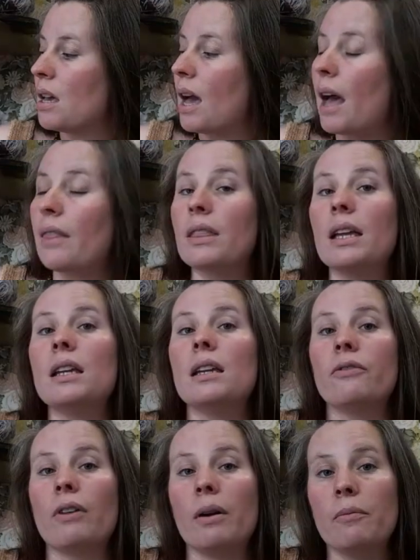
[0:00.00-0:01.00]
And then
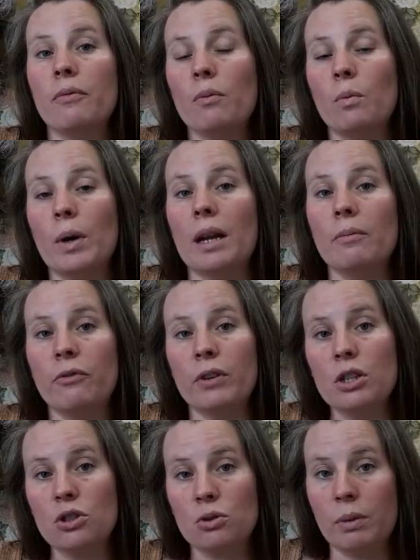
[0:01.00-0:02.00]
when I'm
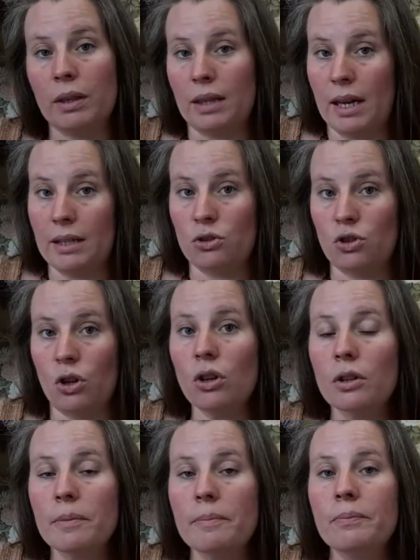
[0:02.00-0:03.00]
finished with that
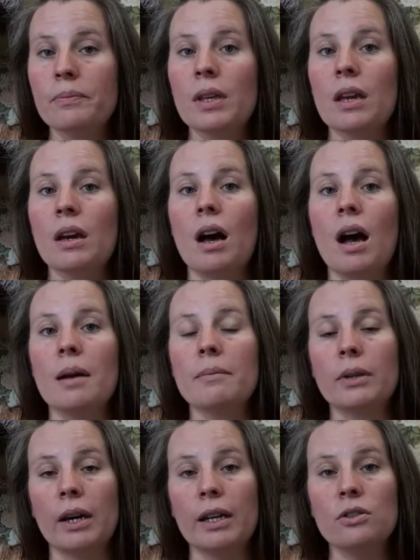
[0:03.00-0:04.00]
sock, I'm
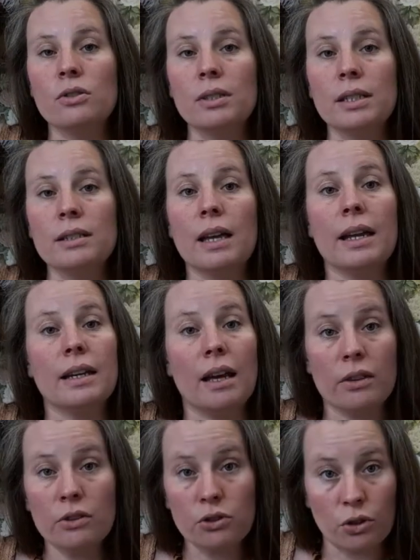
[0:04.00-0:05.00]
going to knit
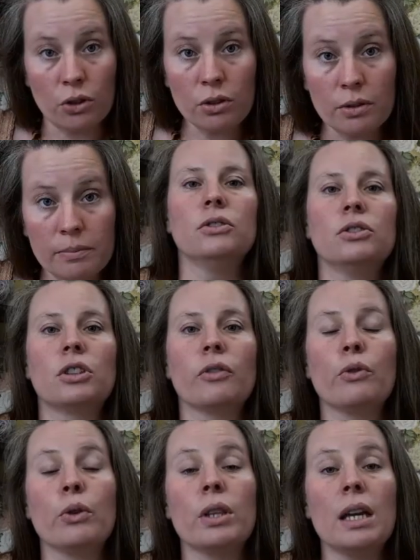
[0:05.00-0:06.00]
another sock. So
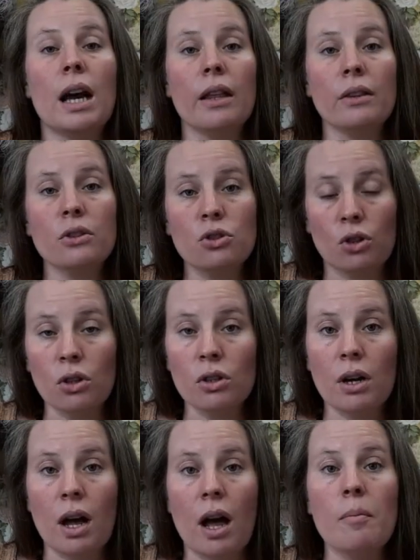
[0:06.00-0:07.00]
for the other
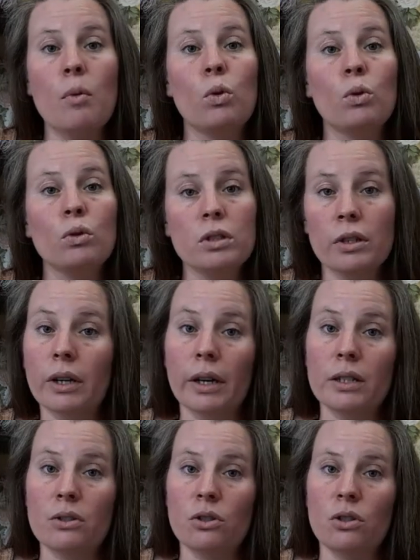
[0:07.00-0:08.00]
sock, I'm also
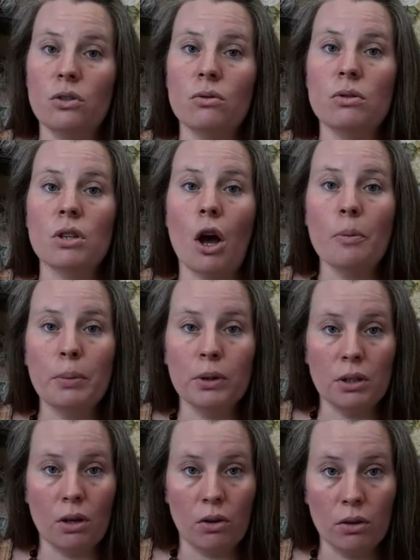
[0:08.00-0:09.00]
going to use opal
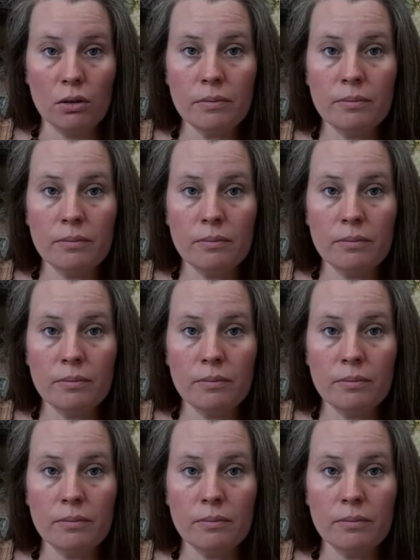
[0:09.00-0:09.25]
yarn,